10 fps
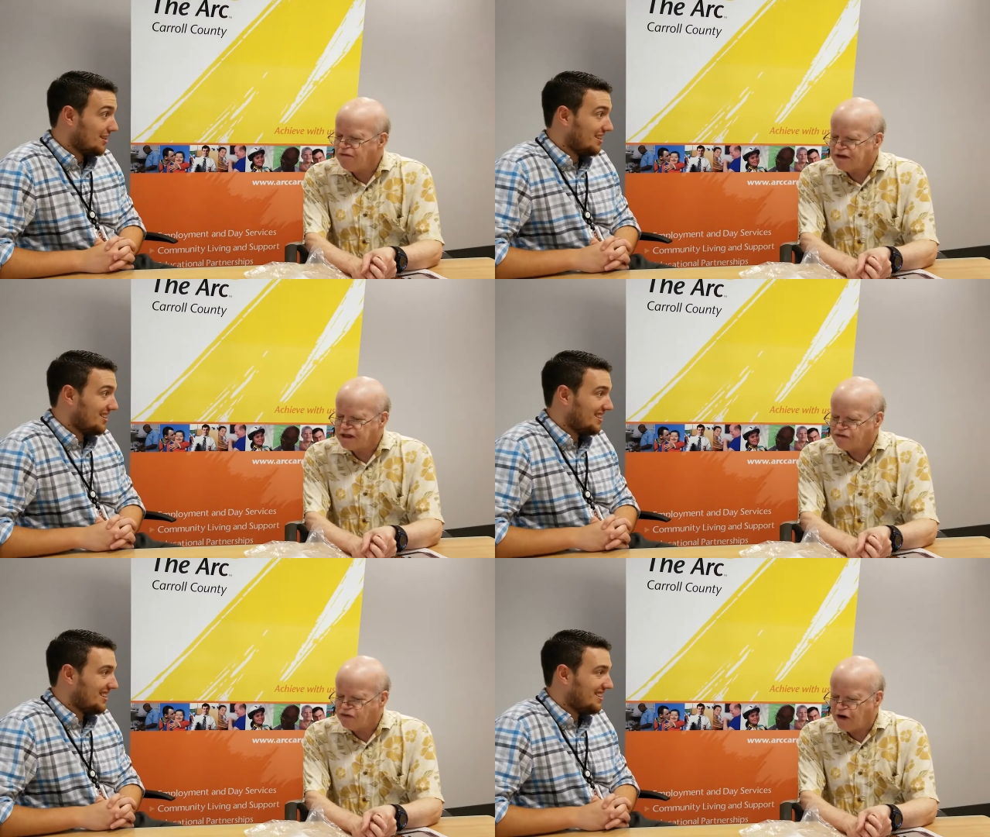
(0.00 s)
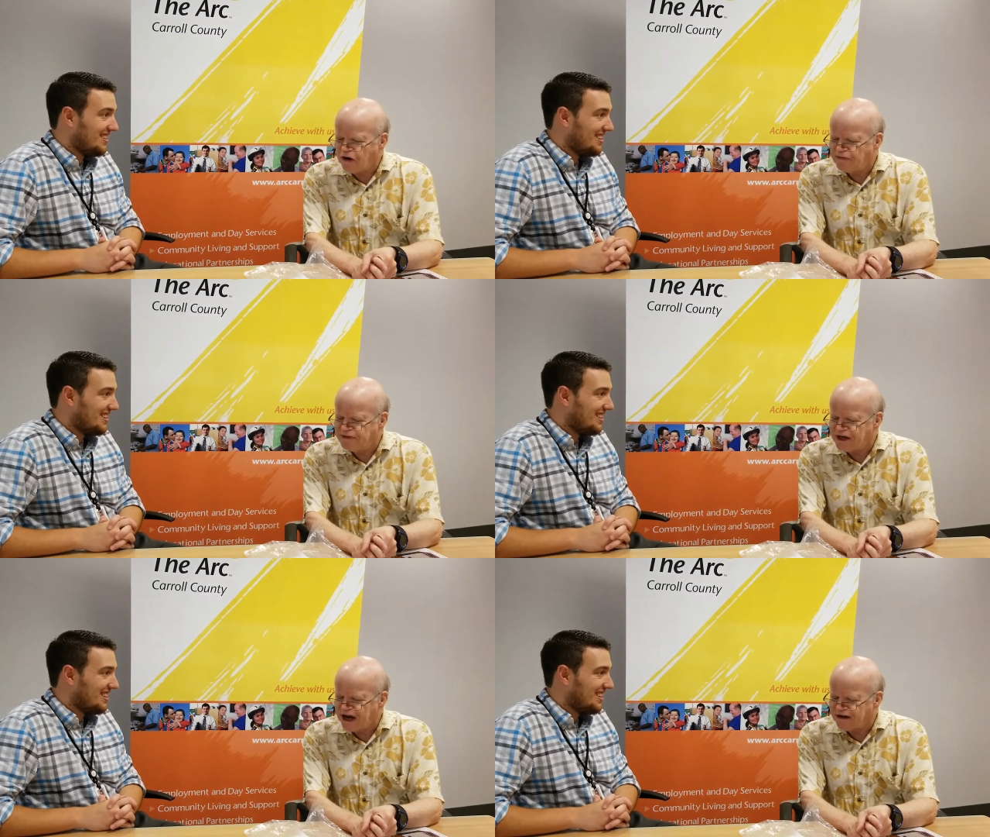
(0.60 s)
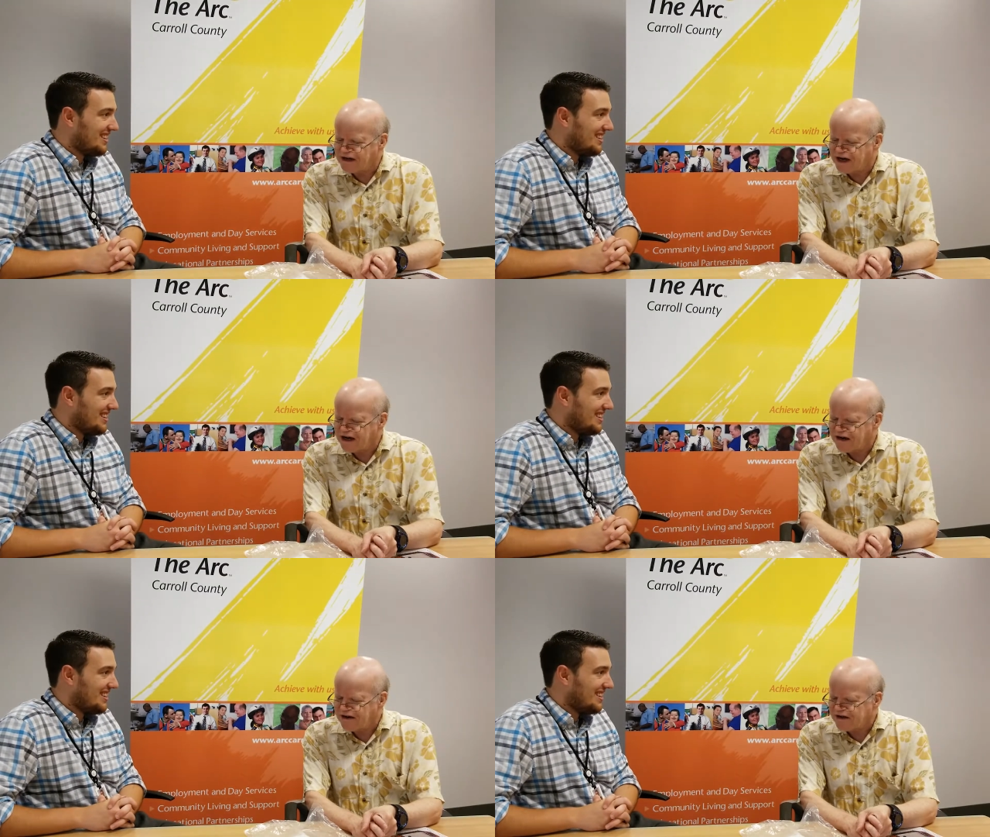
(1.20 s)
Speaker 1: was swamp down
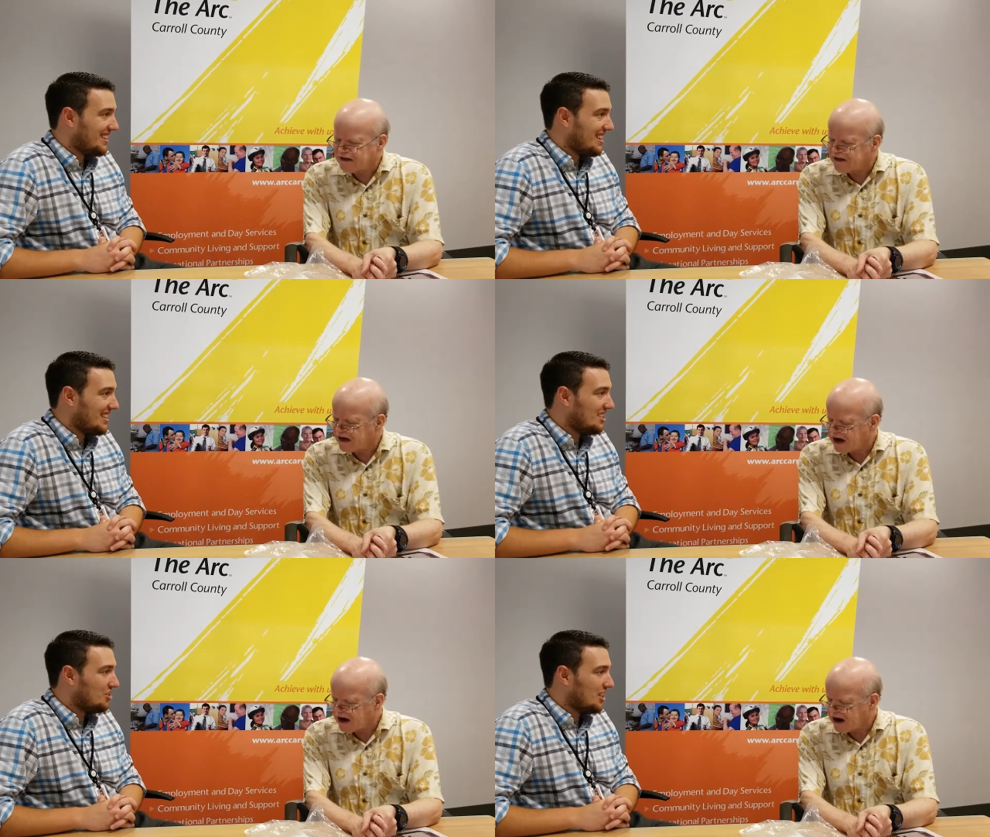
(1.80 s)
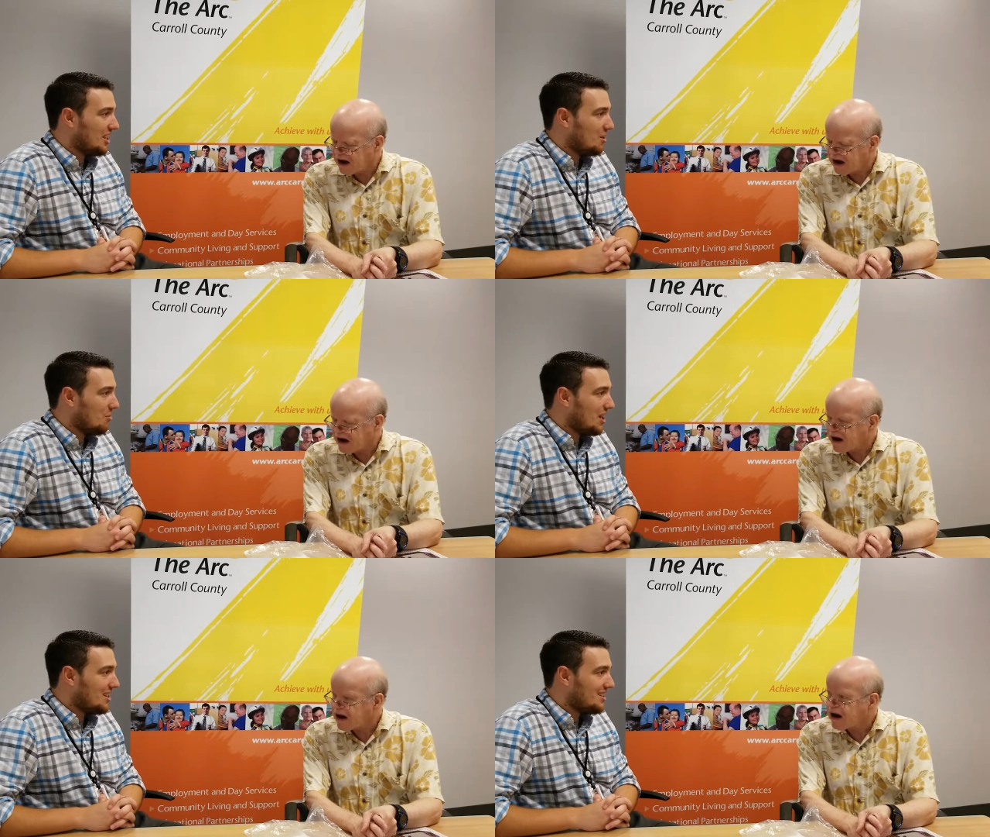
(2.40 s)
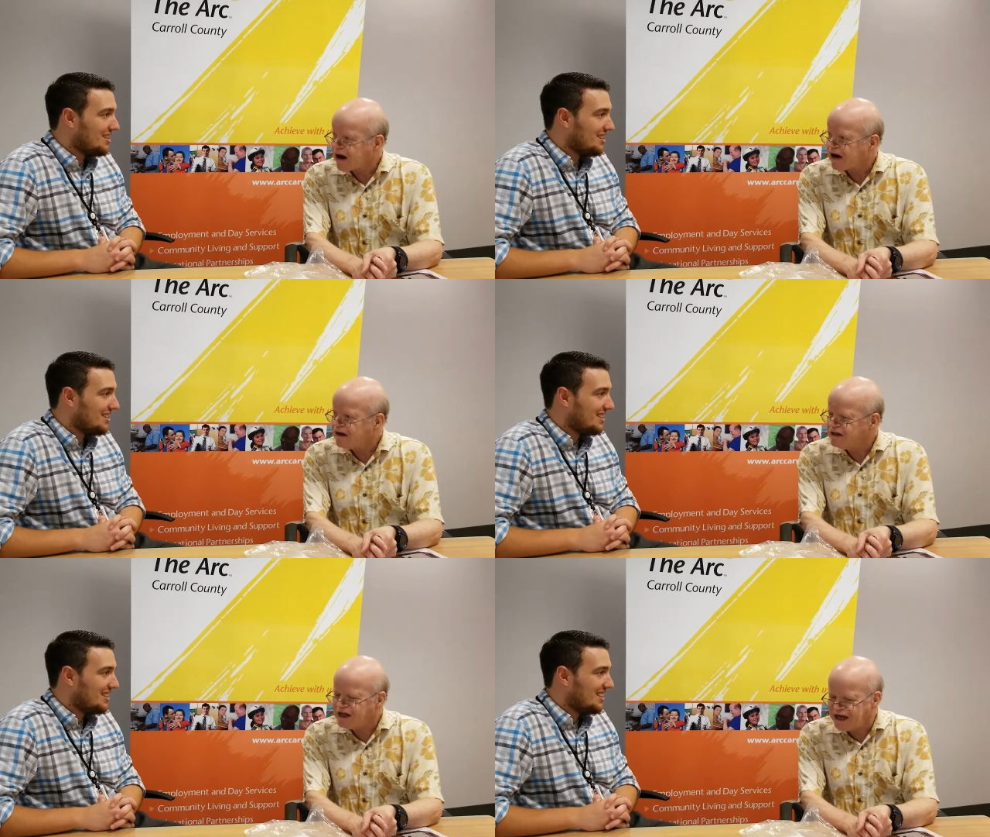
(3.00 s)
there.
Speaker 2: Yeah, did you get in the water?
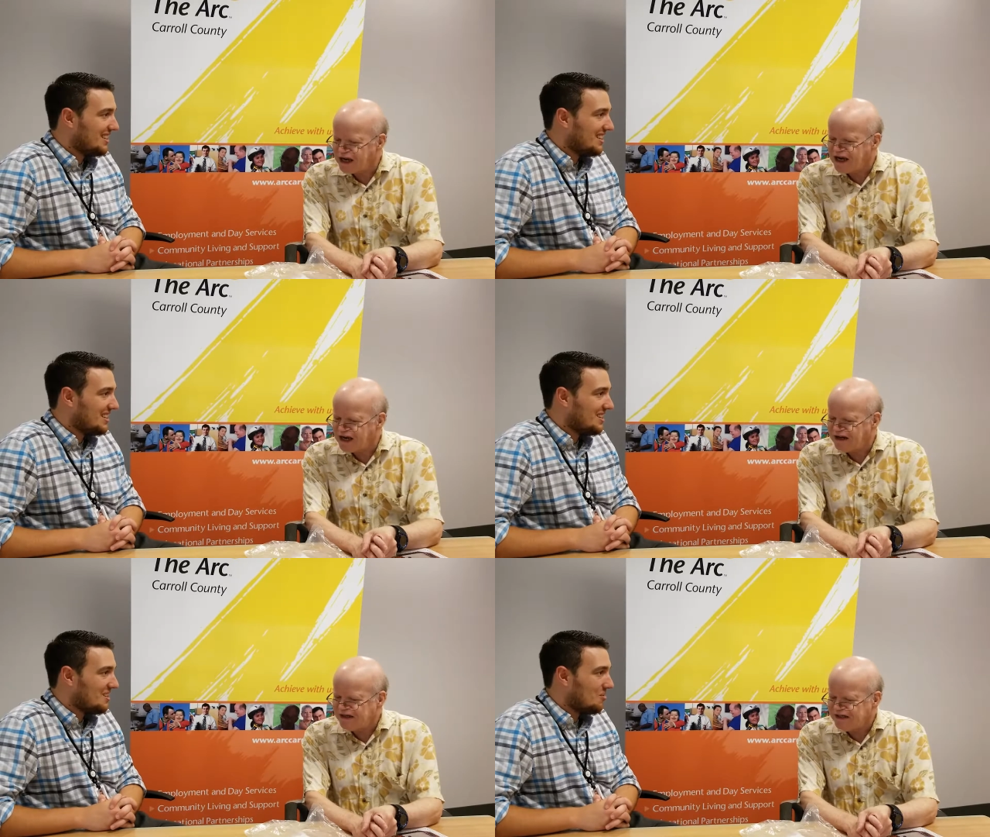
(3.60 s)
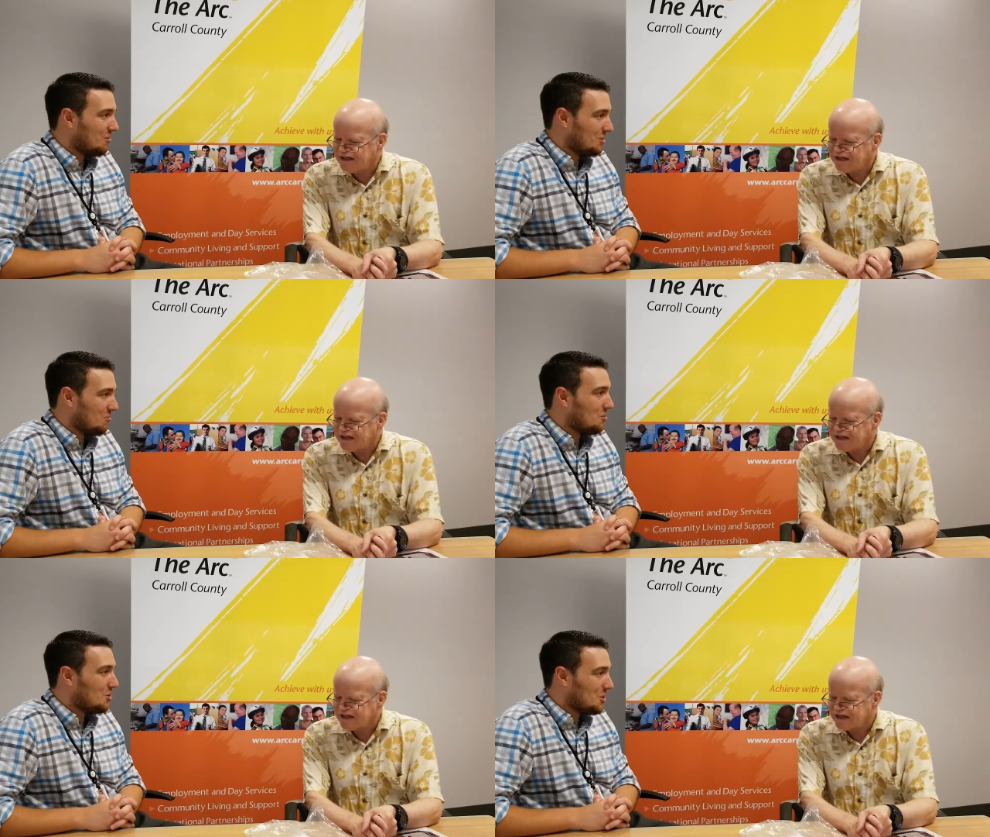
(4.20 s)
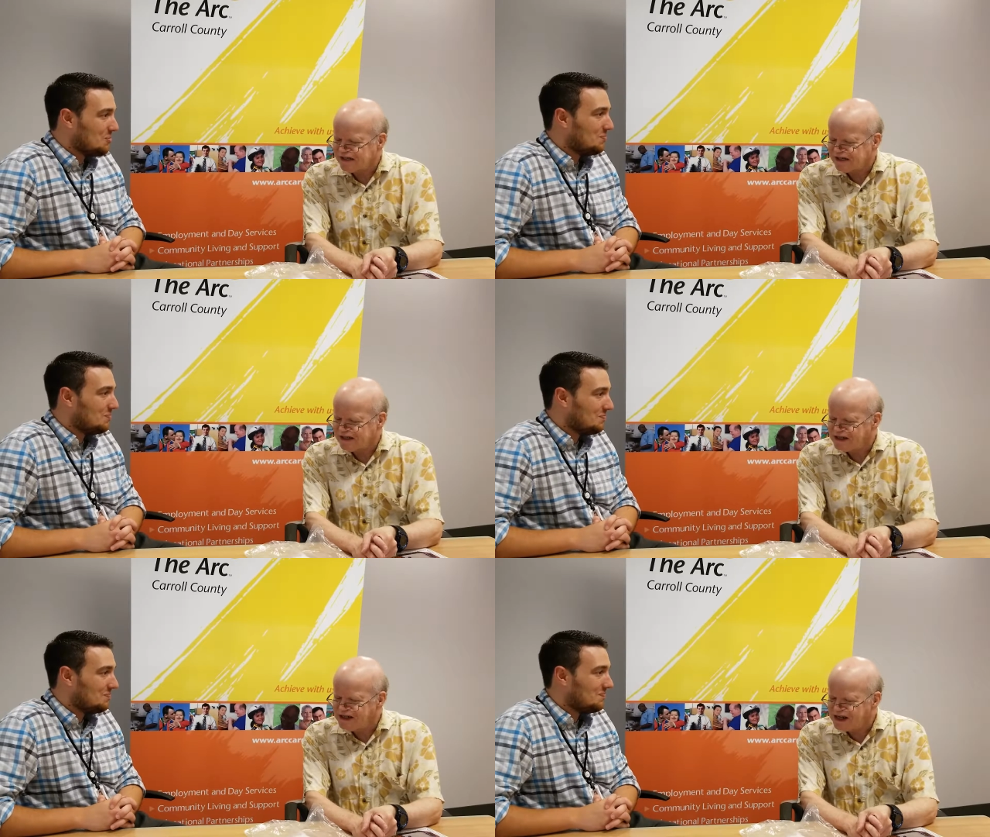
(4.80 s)
Yeah. Was it warm?
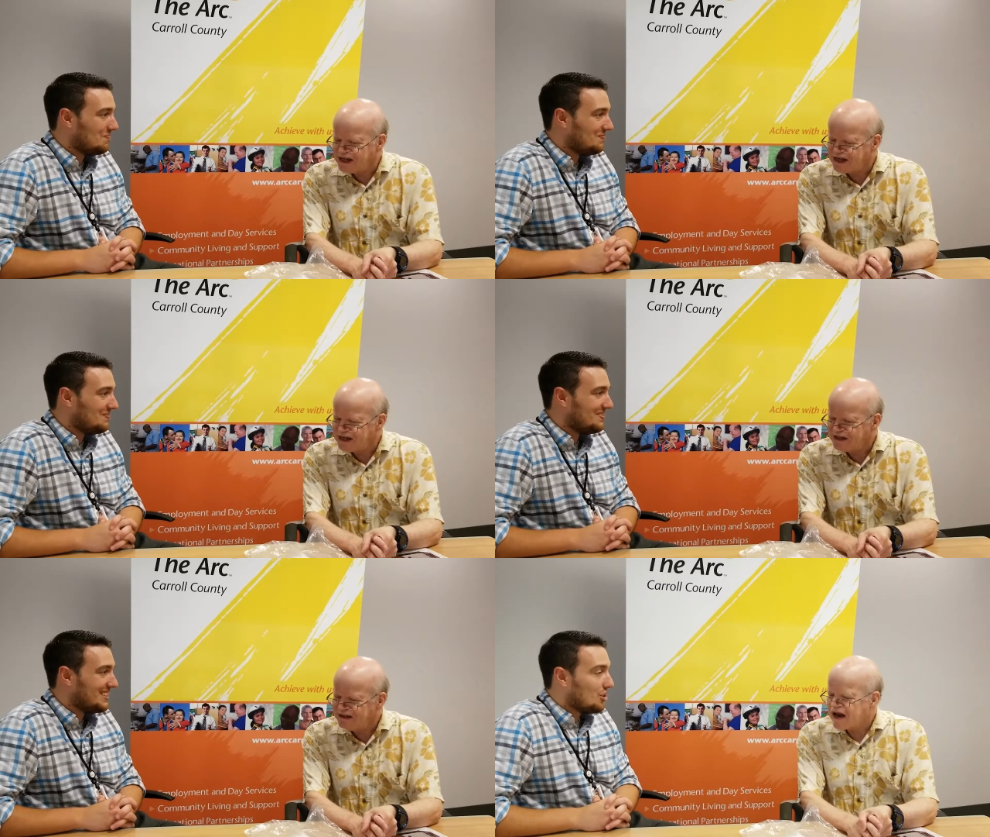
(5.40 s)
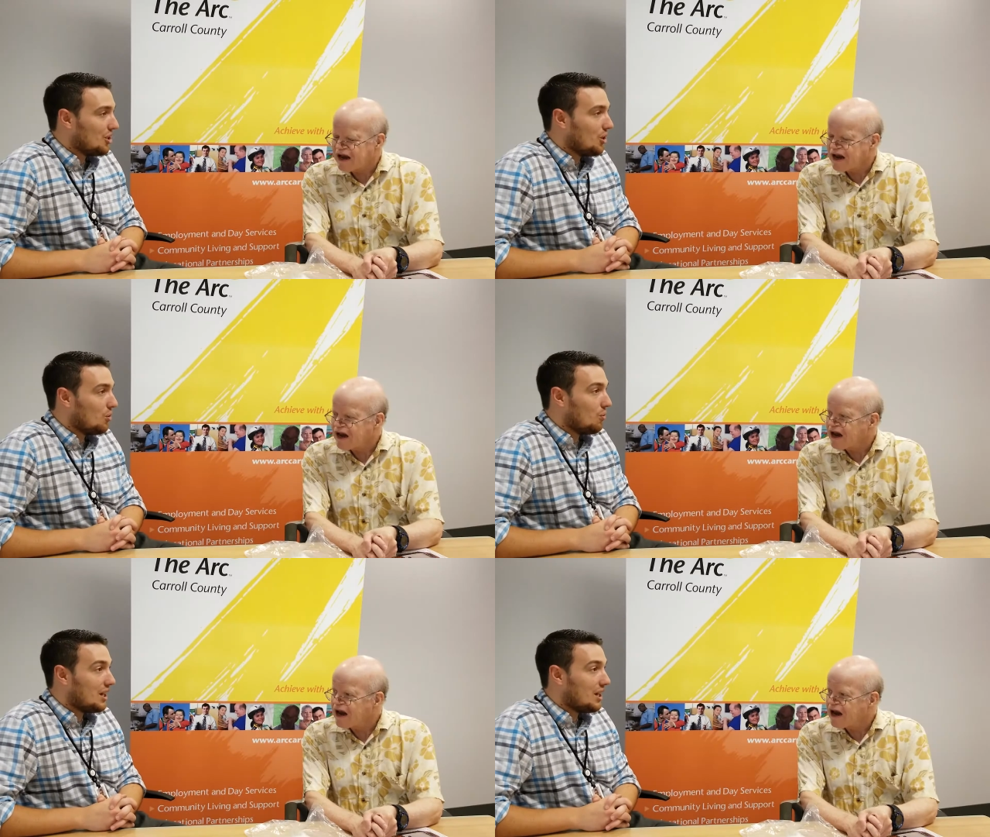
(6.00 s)
Speaker 1: Yeah.
Speaker 2: So what